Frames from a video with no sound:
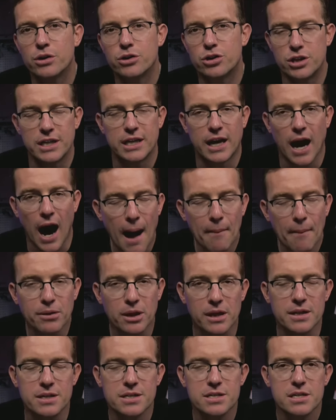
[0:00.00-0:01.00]
to the
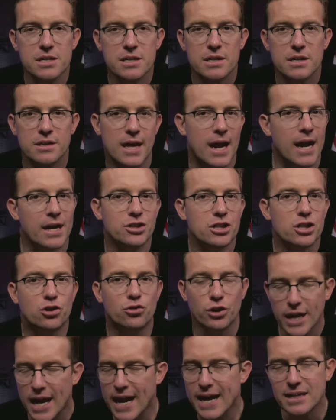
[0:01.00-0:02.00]
goblins that actually
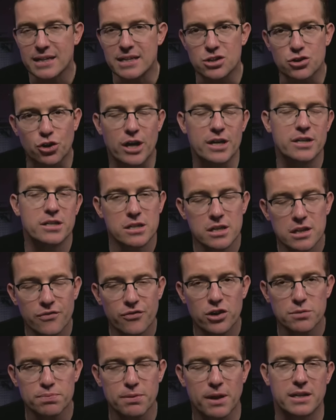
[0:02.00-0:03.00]
created this crisis in the
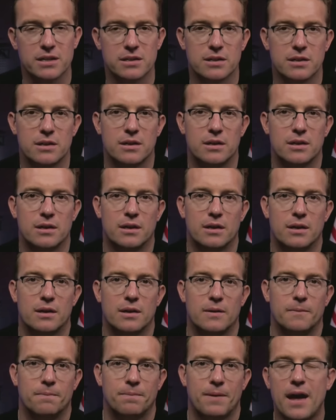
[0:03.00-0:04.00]
first place.
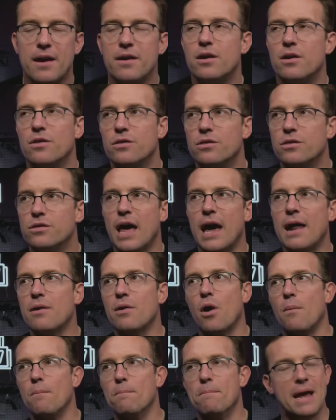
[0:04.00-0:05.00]
And that
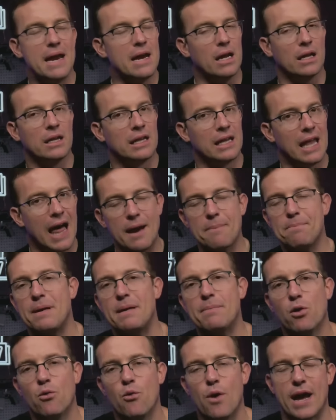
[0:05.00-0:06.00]
made a lot of
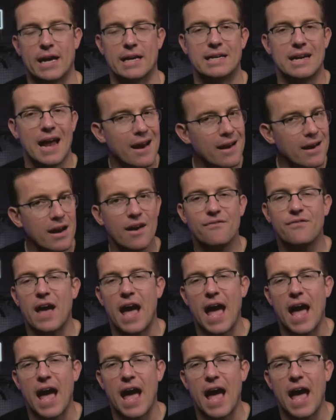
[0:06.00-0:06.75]
people awake. Not enough